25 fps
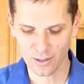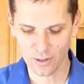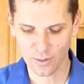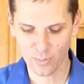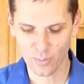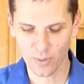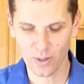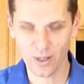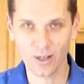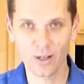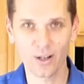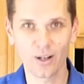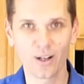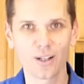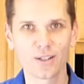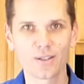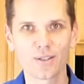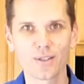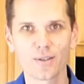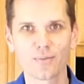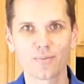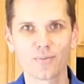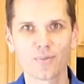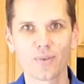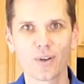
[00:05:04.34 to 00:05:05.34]
spread it on
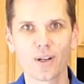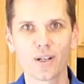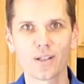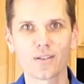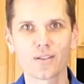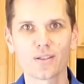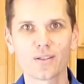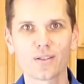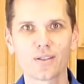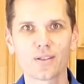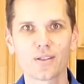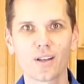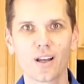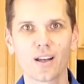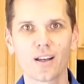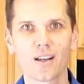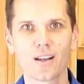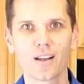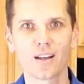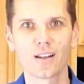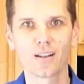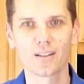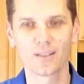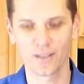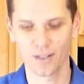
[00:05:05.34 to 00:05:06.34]
some fresh,
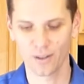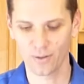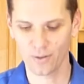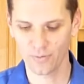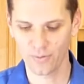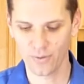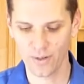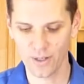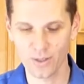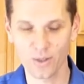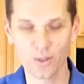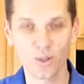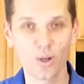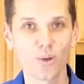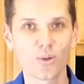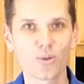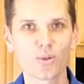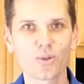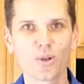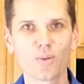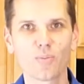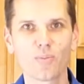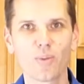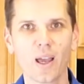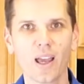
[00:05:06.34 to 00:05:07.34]
fresh
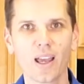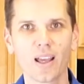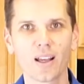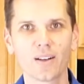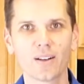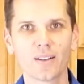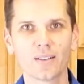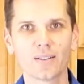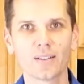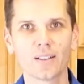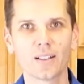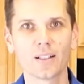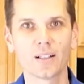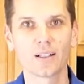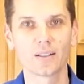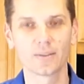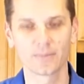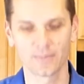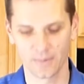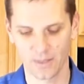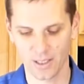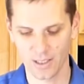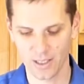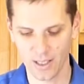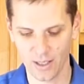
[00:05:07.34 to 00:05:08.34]
toasted bagel. Oh,
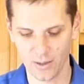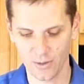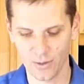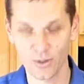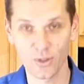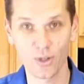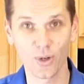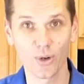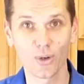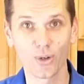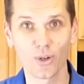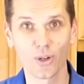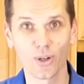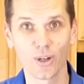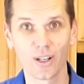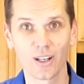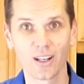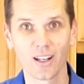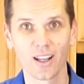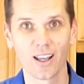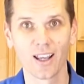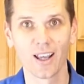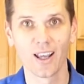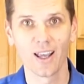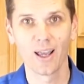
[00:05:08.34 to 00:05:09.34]
that sounds so good.
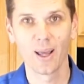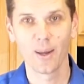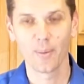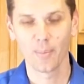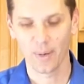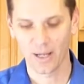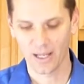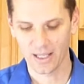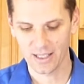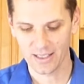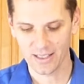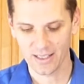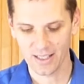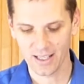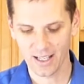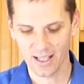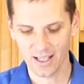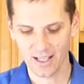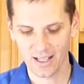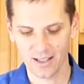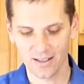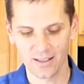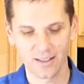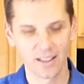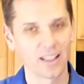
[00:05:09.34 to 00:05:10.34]
But
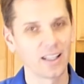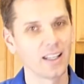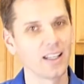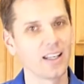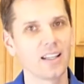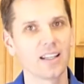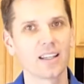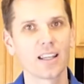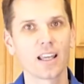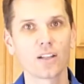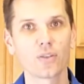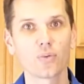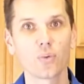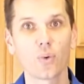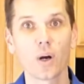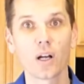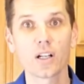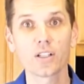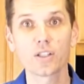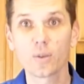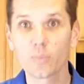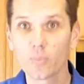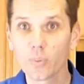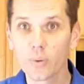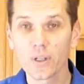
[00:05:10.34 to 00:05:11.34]
thanks for
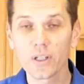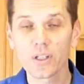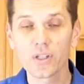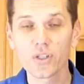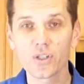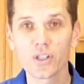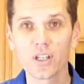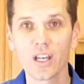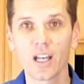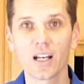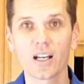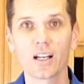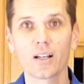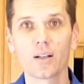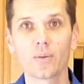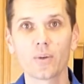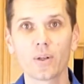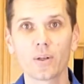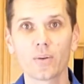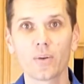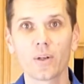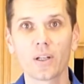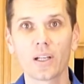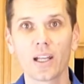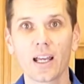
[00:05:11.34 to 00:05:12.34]
watching. Please share. We
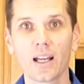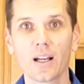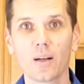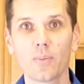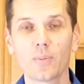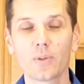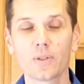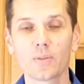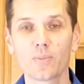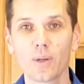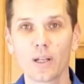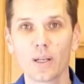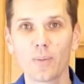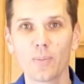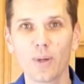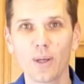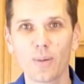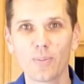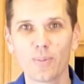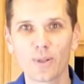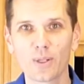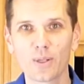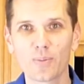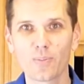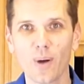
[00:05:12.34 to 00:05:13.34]
want to help as many
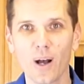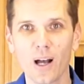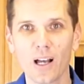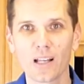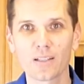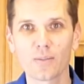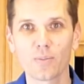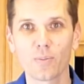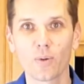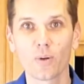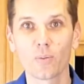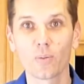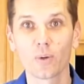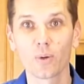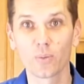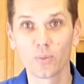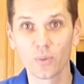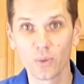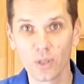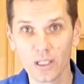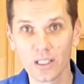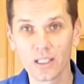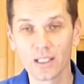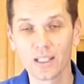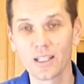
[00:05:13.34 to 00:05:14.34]
people as possible, and we
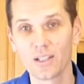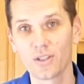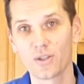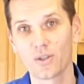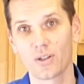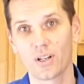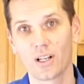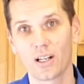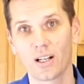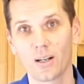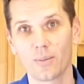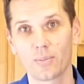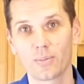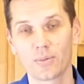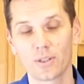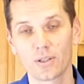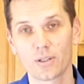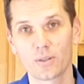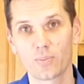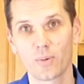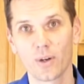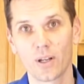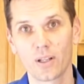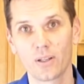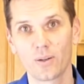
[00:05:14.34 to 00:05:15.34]
really need your help to
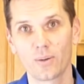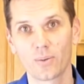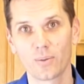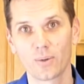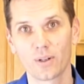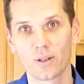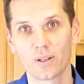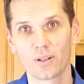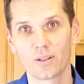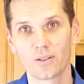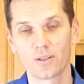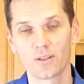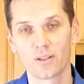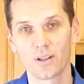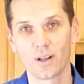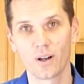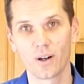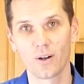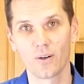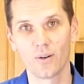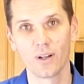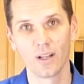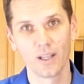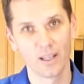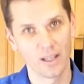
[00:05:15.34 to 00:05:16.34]
spread the word.
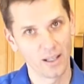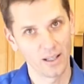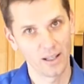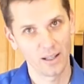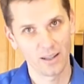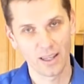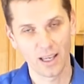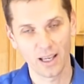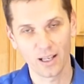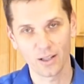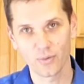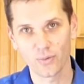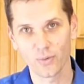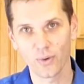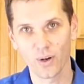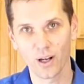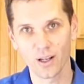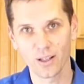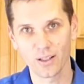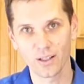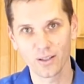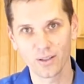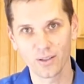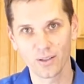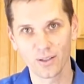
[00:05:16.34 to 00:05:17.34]
So thanks for all
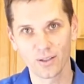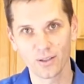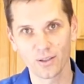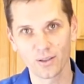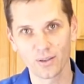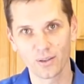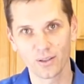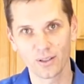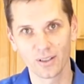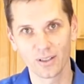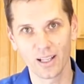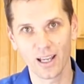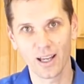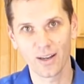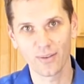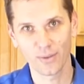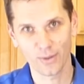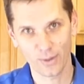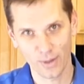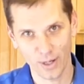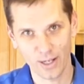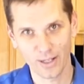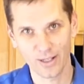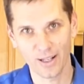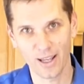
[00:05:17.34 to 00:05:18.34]
you do, and have a
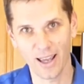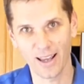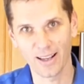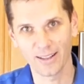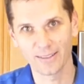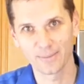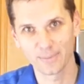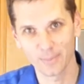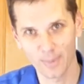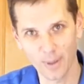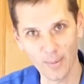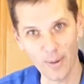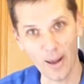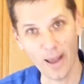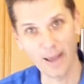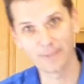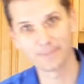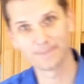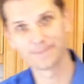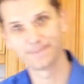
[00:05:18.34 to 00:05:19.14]
great day. Bye-bye.